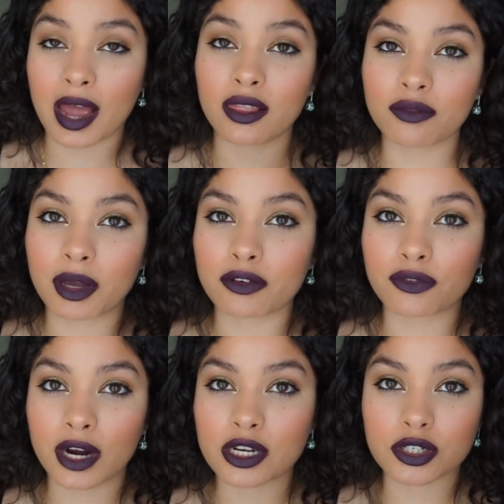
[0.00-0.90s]
I love my
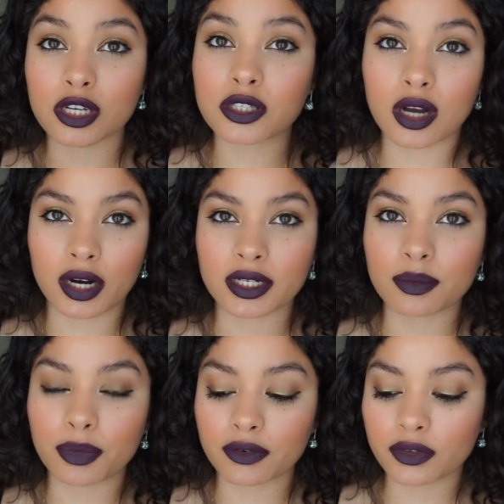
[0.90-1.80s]
fresh
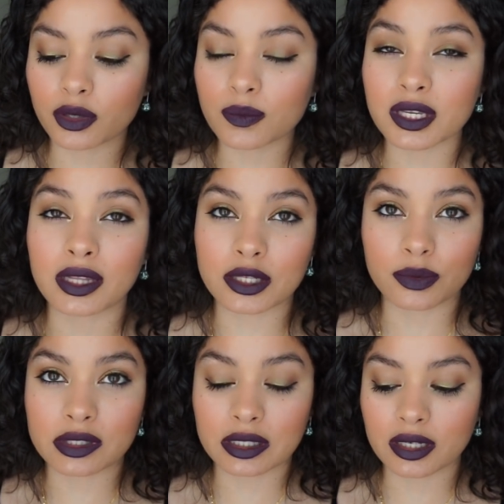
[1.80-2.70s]
Heart perfumes and that's
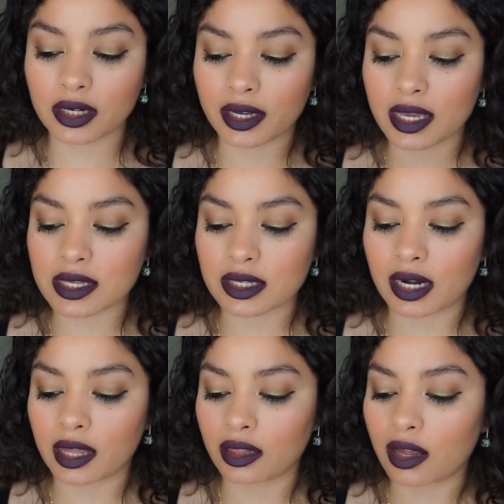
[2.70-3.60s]
what Delina is
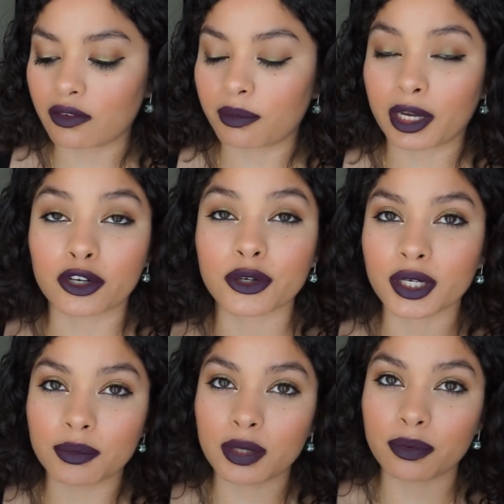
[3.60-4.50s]
and I love my
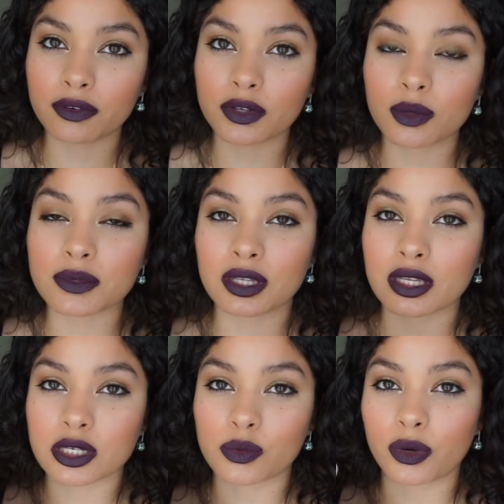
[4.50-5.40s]
creamy perfumes and
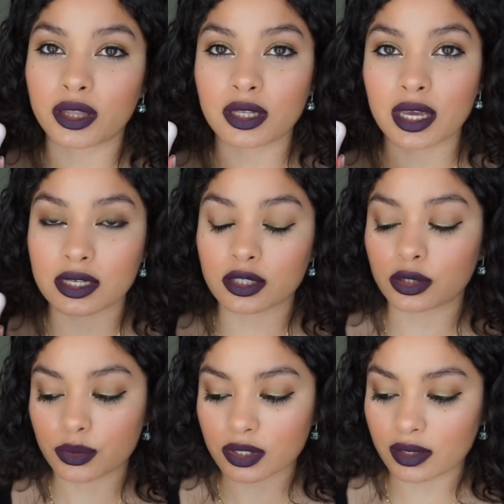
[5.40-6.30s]
this is what the
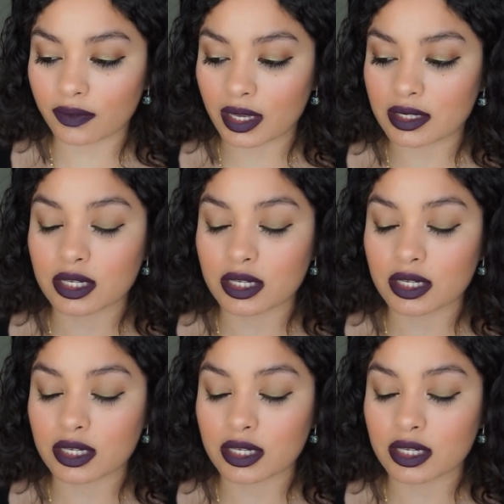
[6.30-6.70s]
exclusive is.